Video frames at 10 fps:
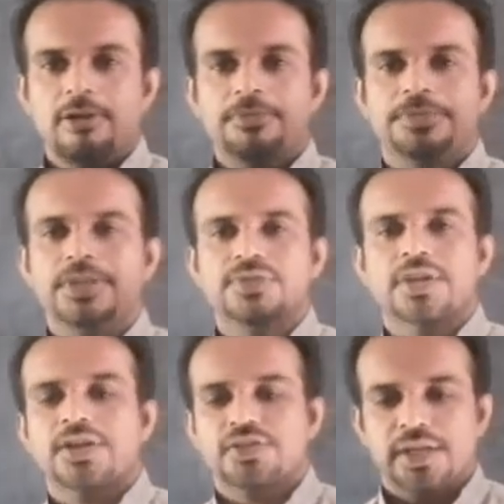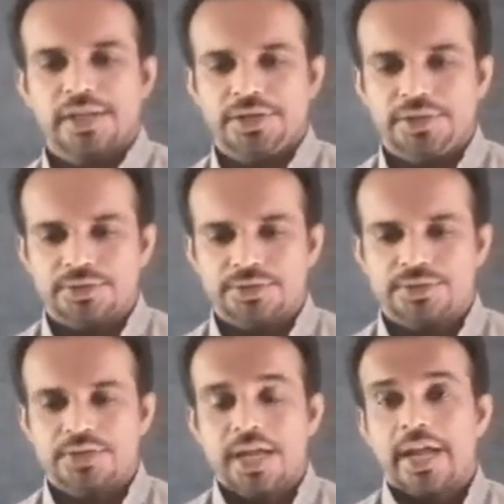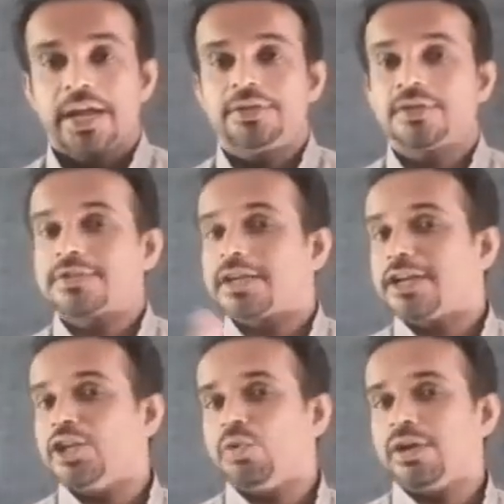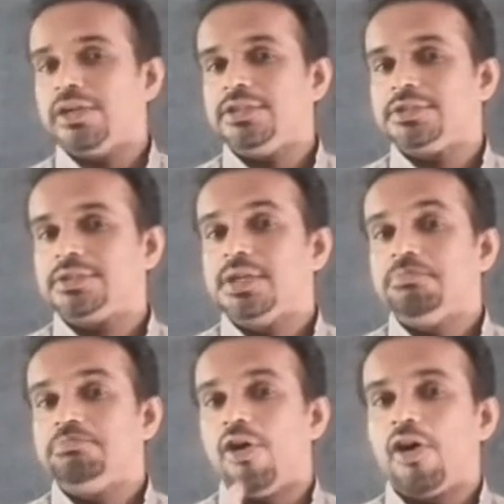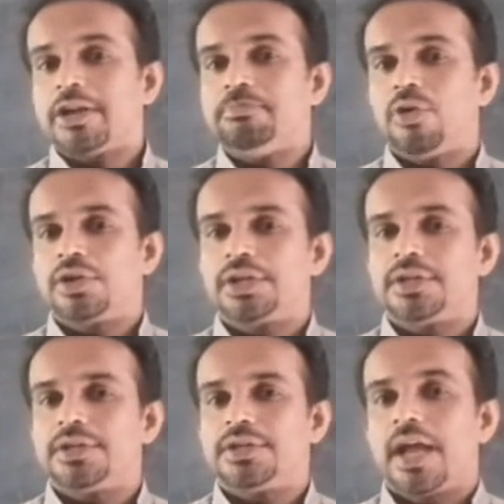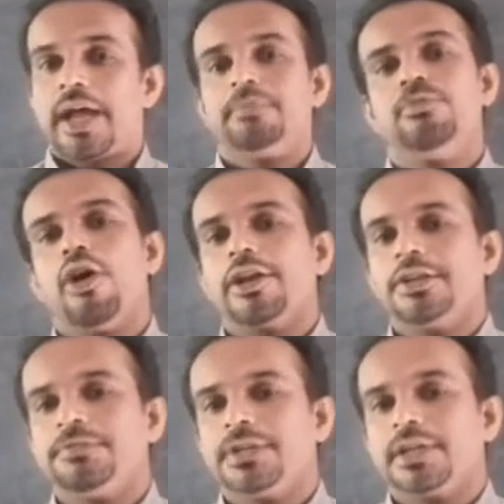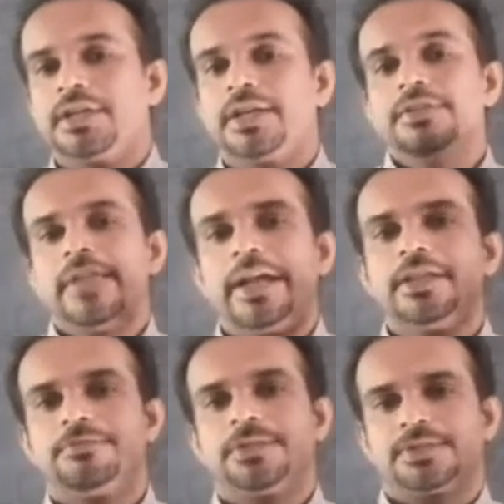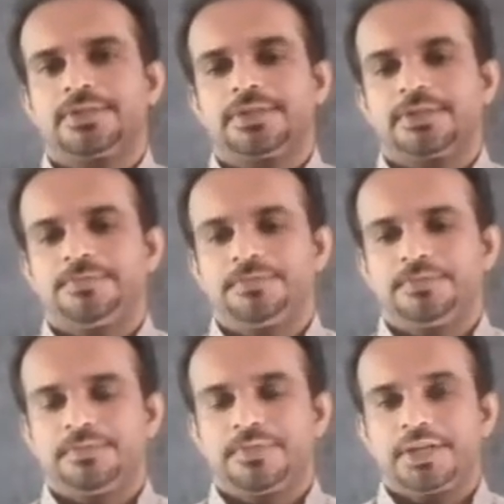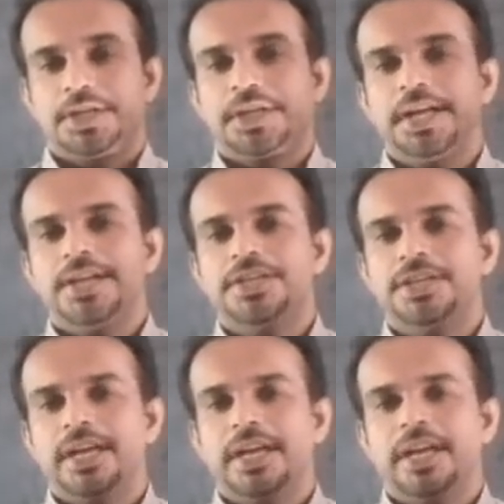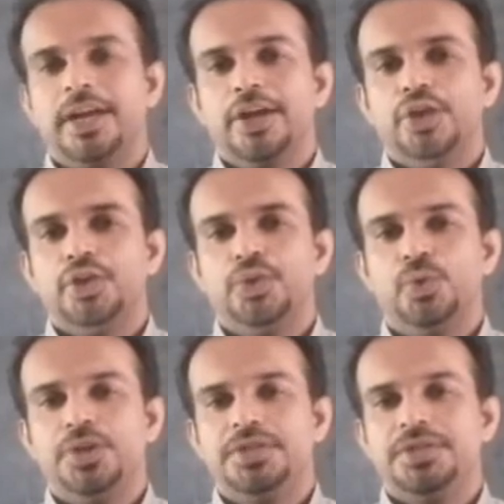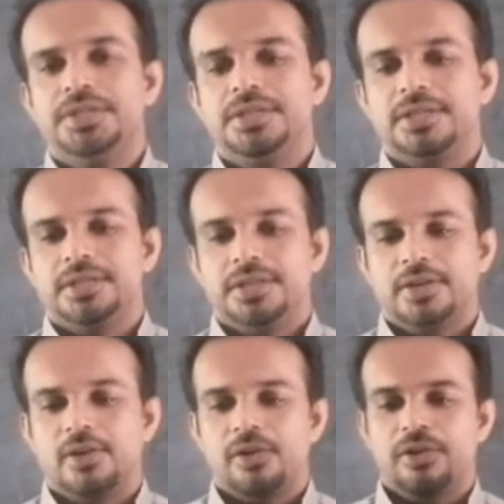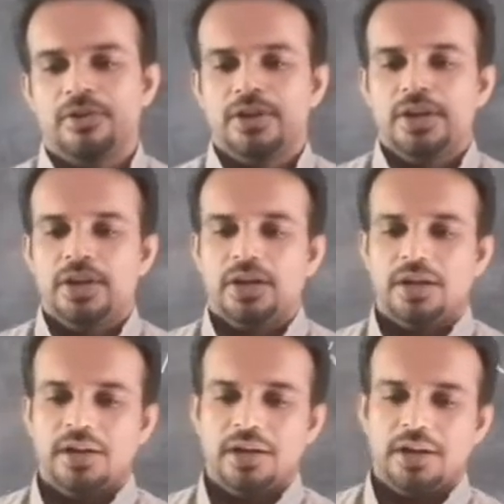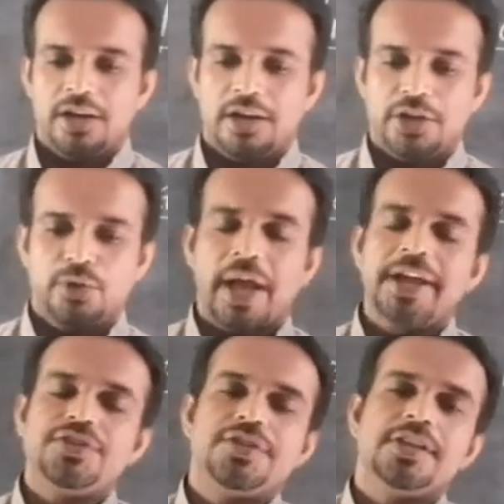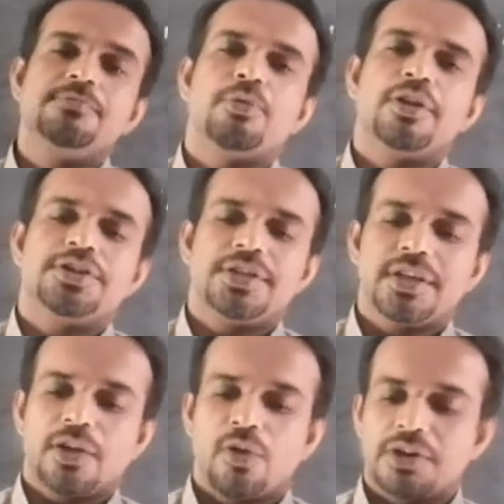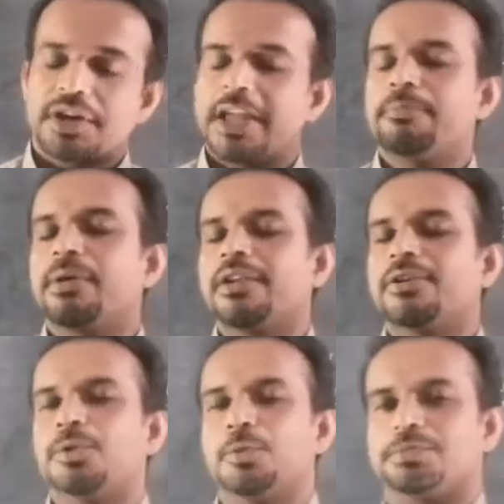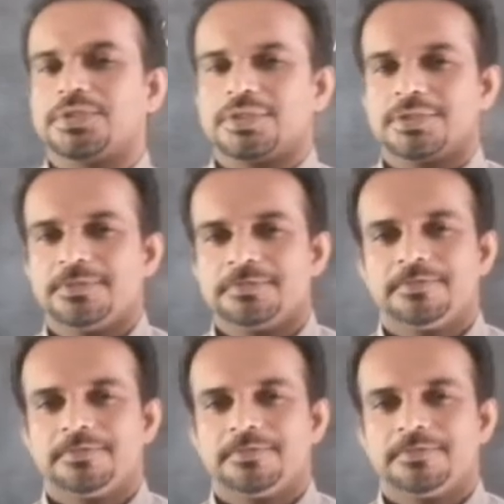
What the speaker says: of these national leaders. And the second one is more important and more difficult than the first, creating a unity or uniting political or tribal groups.